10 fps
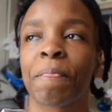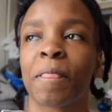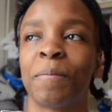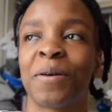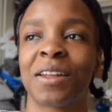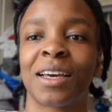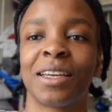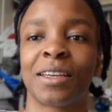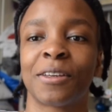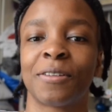But
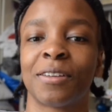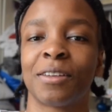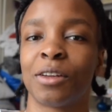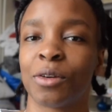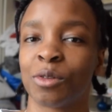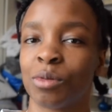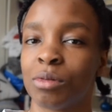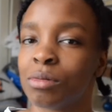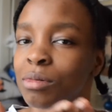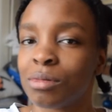like, you know,
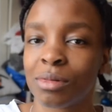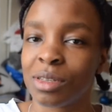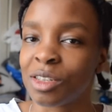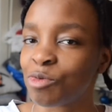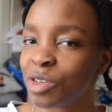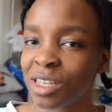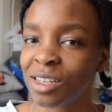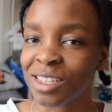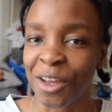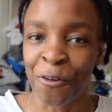it really
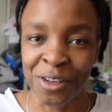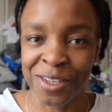differs.